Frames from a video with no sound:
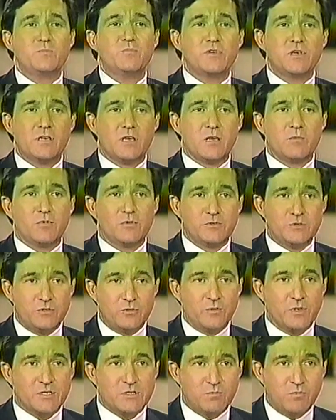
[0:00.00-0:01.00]
be able
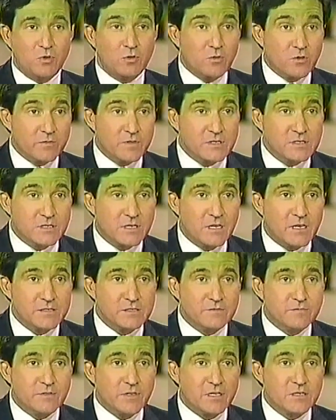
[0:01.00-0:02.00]
to explore these kinds
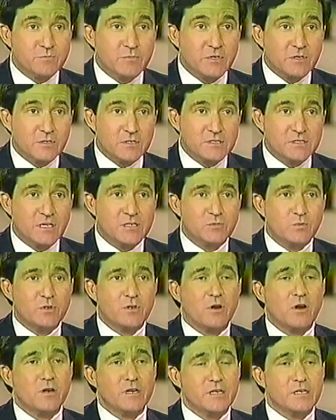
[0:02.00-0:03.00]
of things because that's what
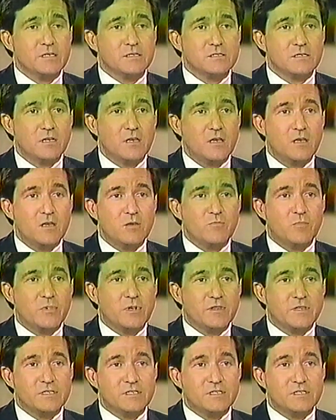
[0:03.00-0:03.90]
art is. But at the